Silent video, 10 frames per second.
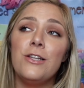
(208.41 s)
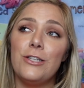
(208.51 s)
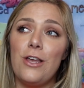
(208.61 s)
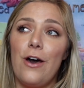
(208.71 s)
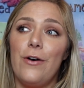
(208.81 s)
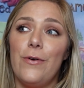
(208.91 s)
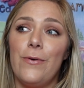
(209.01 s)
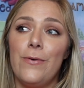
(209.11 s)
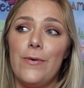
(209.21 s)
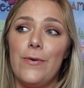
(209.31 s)

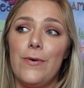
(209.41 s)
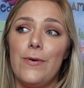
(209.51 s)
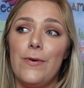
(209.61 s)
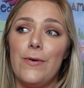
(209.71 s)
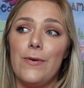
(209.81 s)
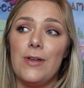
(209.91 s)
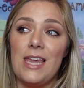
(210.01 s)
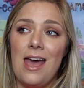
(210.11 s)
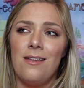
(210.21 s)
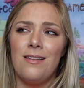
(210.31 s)
So
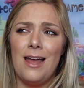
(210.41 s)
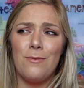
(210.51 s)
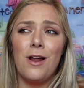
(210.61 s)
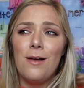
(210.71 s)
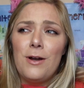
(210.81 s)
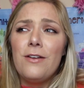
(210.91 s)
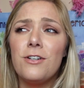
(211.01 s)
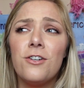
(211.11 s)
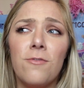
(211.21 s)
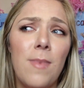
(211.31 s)
yeah, I'm not
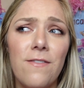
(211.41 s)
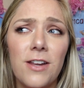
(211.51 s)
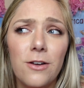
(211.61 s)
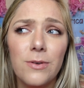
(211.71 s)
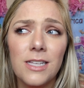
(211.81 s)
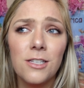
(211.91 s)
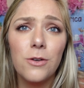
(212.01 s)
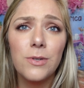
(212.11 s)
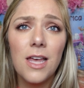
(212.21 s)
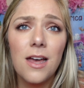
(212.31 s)
even sure if my video was as
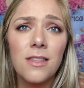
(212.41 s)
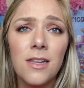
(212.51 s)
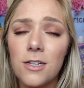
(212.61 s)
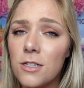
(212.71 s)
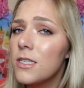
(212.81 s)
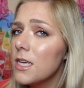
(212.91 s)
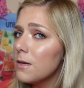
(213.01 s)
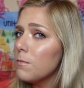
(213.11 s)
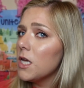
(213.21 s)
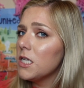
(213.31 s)
slow as that I just did,
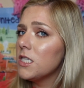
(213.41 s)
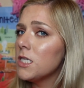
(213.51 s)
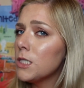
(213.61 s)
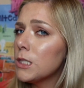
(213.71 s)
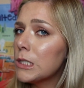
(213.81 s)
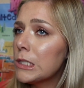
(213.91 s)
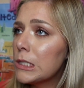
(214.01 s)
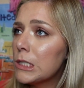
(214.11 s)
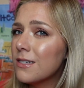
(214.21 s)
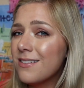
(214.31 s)

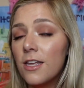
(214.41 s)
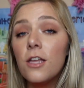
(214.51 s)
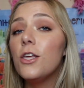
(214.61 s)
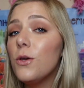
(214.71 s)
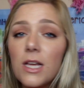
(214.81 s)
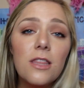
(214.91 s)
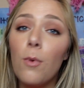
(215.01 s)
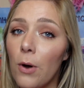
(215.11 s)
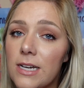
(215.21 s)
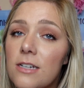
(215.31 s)
but you get the
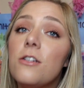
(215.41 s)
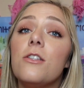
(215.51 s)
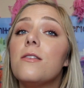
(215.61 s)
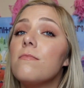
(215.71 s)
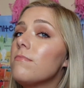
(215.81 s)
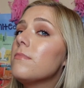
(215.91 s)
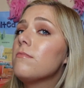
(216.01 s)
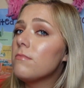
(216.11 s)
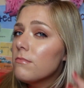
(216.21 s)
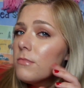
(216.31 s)
point. Just
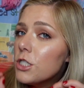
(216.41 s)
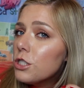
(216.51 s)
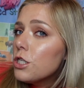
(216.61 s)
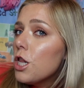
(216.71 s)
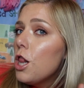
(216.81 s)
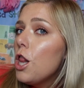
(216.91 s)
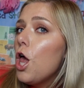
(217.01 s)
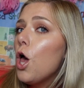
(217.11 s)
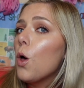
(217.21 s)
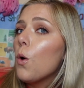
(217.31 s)

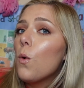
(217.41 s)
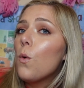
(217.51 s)
slow.